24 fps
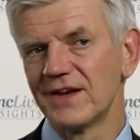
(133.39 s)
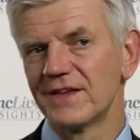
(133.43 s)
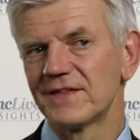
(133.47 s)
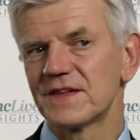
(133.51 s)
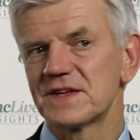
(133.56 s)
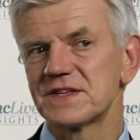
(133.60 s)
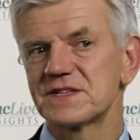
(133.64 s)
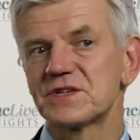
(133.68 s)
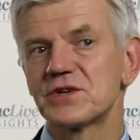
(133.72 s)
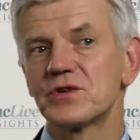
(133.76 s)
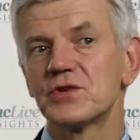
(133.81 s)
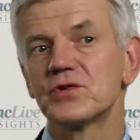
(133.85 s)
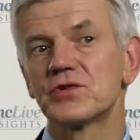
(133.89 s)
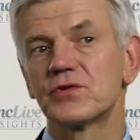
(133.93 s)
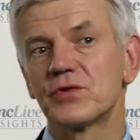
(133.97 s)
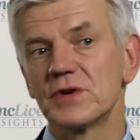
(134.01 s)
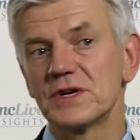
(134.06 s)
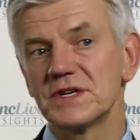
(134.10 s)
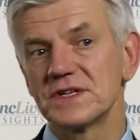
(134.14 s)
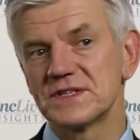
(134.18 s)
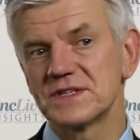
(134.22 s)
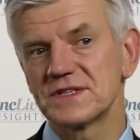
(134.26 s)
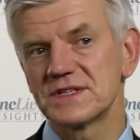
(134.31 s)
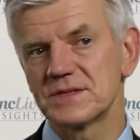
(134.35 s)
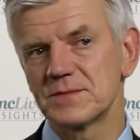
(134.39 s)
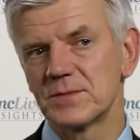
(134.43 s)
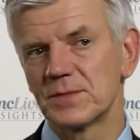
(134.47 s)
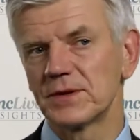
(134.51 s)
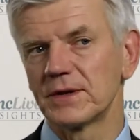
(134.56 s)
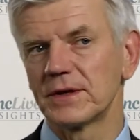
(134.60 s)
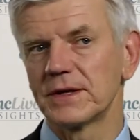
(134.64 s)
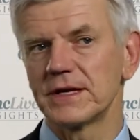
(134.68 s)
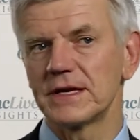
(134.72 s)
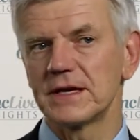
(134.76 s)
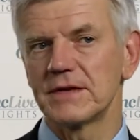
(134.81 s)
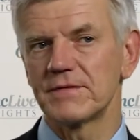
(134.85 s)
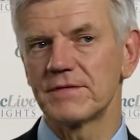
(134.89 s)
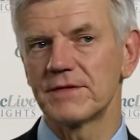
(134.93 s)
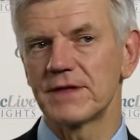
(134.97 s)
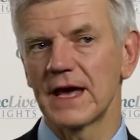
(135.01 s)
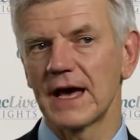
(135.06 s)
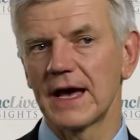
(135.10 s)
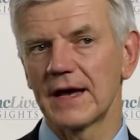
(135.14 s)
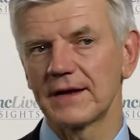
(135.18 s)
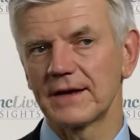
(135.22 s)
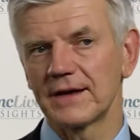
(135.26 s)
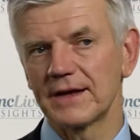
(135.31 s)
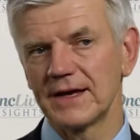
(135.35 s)
there's good reason to believe
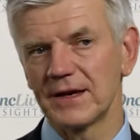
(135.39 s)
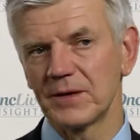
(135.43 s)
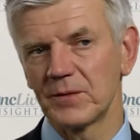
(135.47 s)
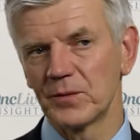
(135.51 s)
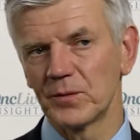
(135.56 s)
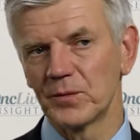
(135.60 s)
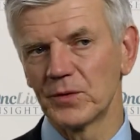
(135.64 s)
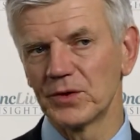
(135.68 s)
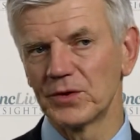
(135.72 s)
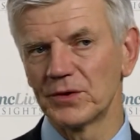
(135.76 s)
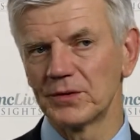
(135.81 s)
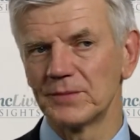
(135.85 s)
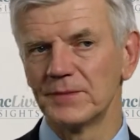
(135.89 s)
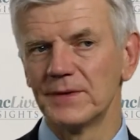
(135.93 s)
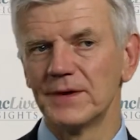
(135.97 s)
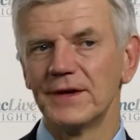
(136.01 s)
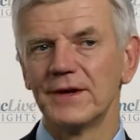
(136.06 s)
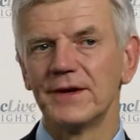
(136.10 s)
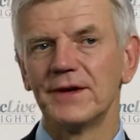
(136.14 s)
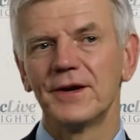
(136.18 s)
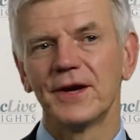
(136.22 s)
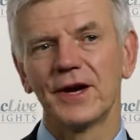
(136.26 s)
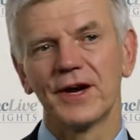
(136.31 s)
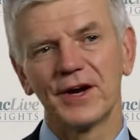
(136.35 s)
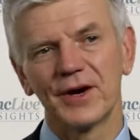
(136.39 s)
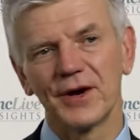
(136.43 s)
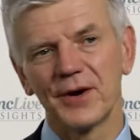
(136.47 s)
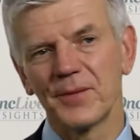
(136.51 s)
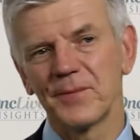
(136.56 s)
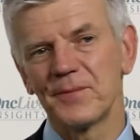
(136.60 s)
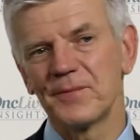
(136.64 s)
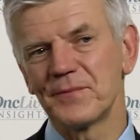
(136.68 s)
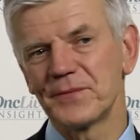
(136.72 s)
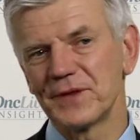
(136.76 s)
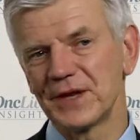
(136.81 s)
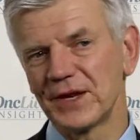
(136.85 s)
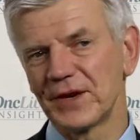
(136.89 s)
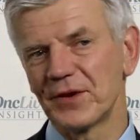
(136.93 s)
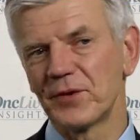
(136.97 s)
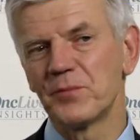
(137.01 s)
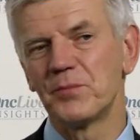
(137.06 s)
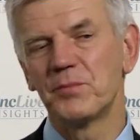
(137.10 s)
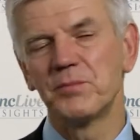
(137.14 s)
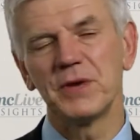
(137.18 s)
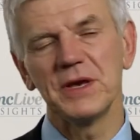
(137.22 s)
that it will um, you know,